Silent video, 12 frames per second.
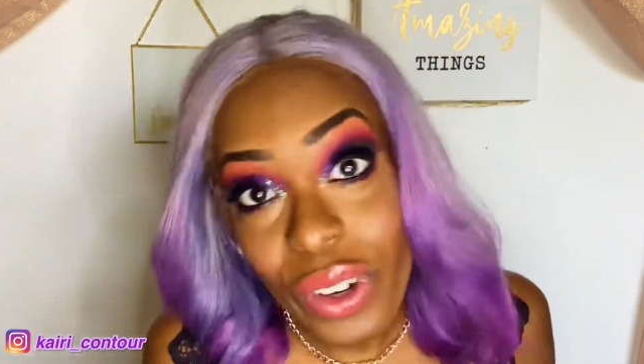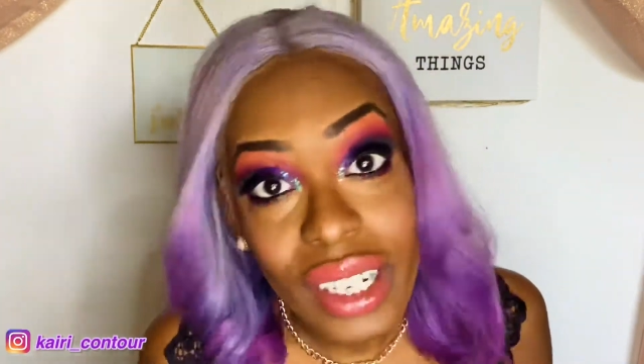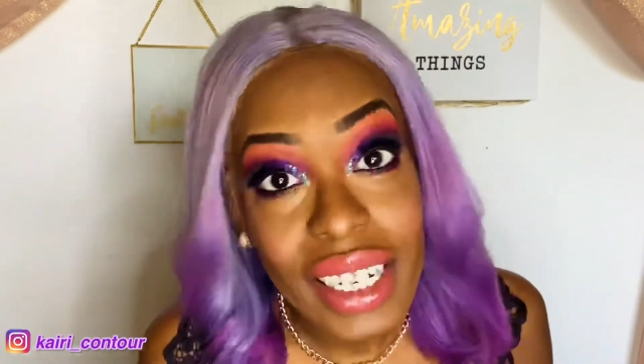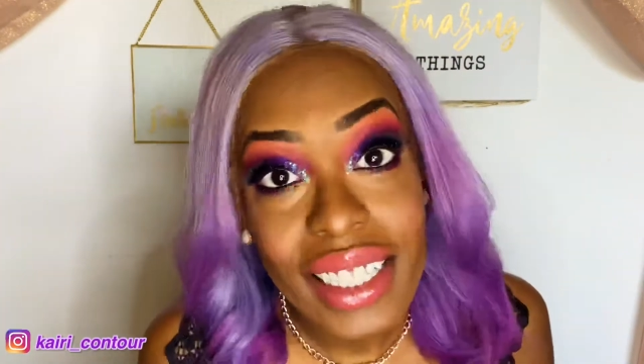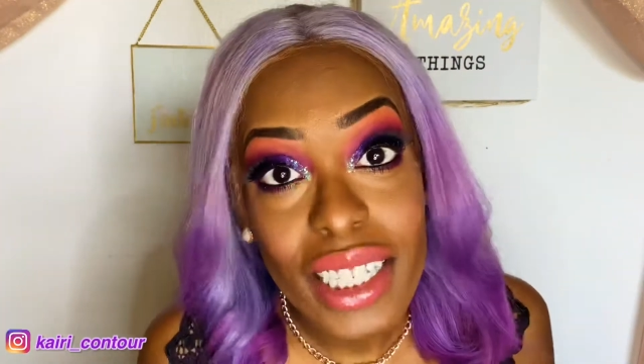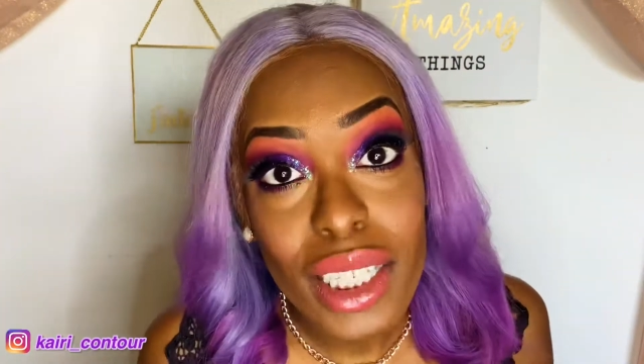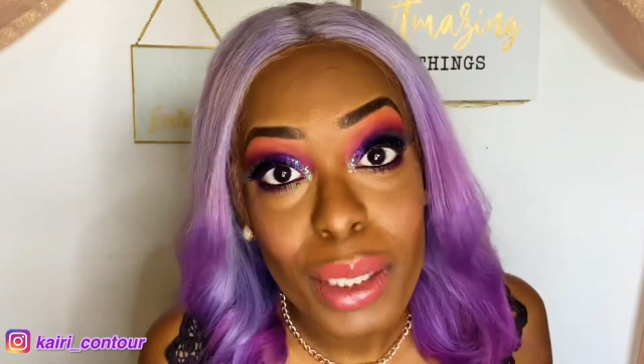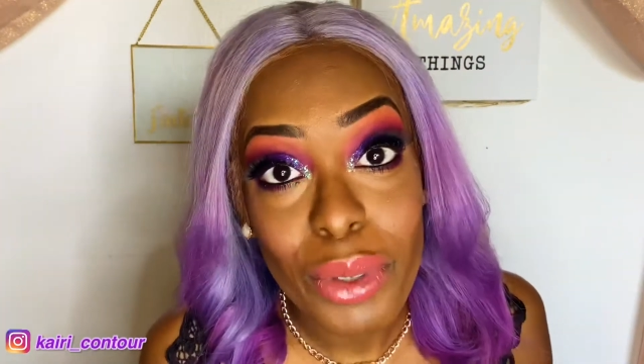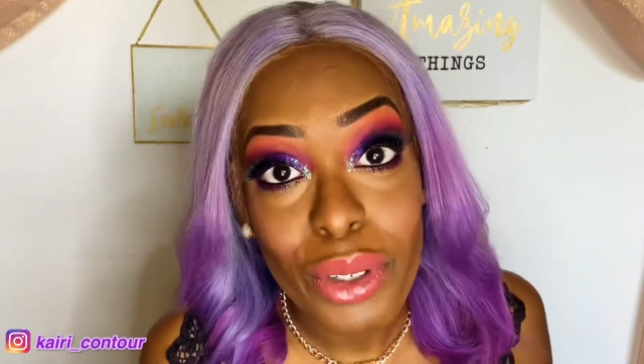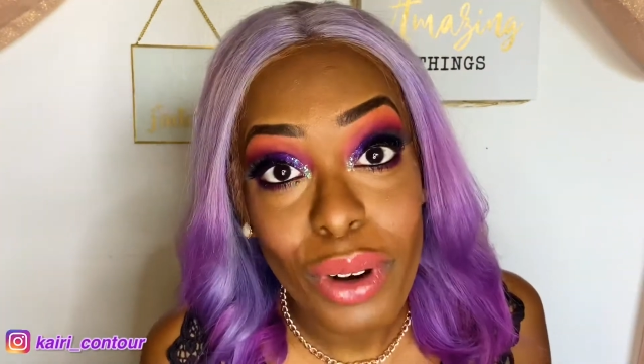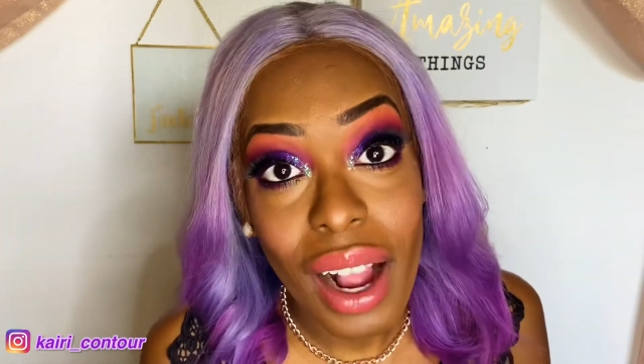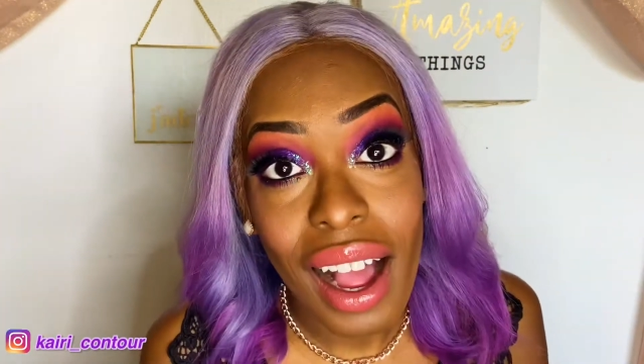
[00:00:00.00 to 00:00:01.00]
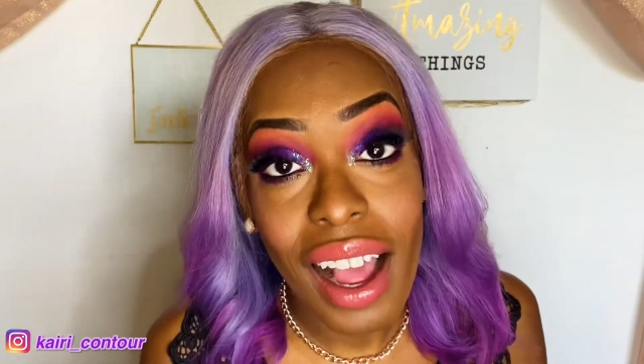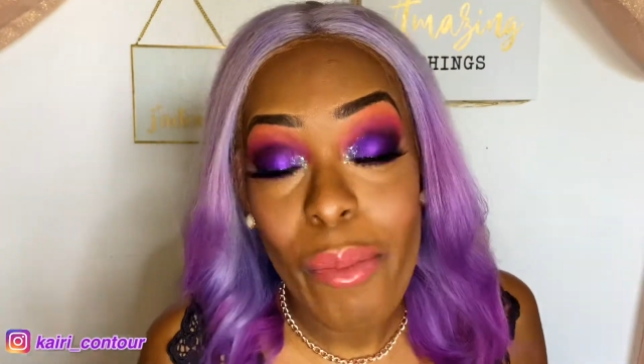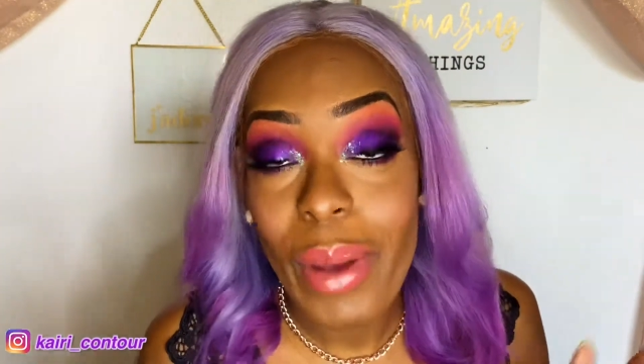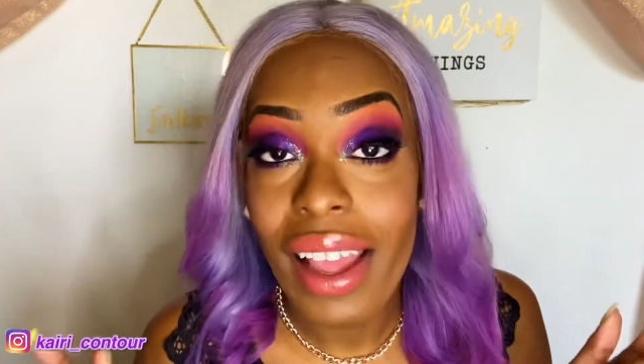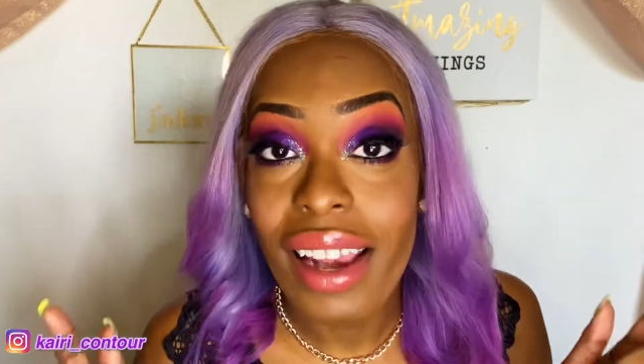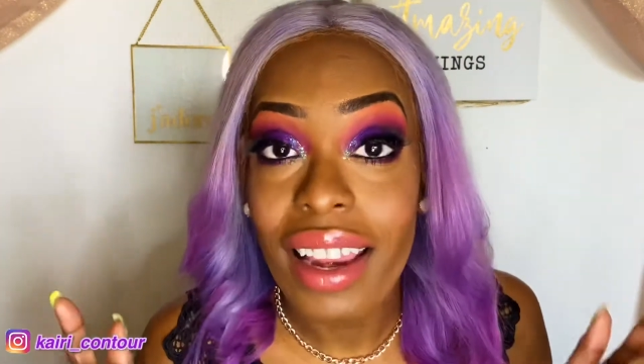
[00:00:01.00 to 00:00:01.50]
forget to
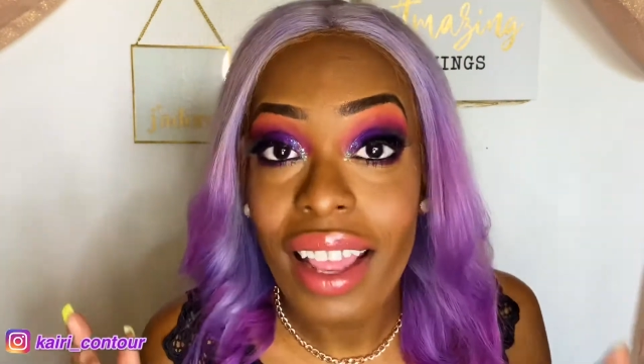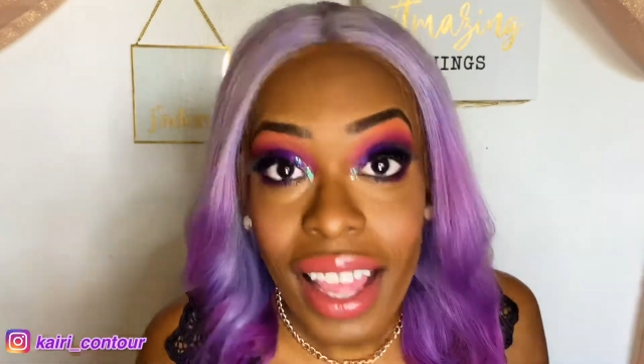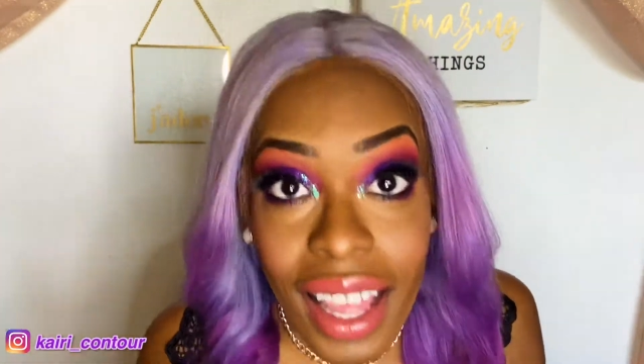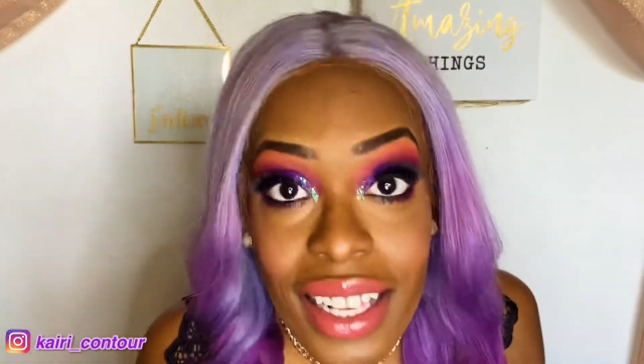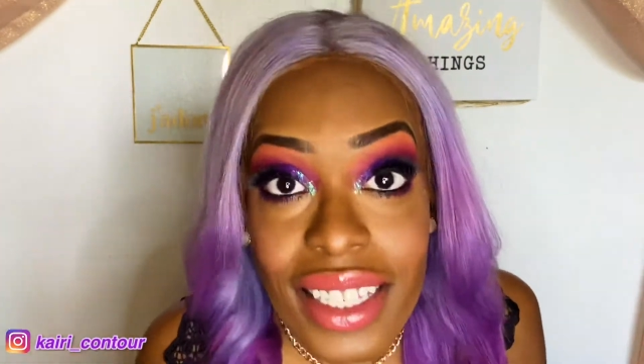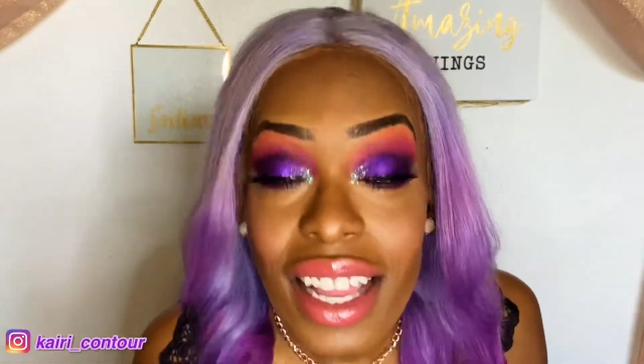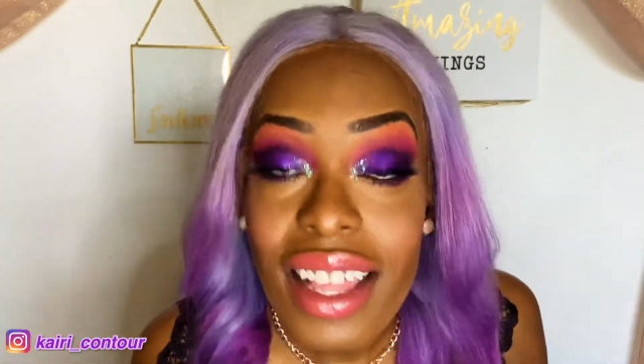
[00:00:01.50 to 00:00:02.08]
subscribe and hit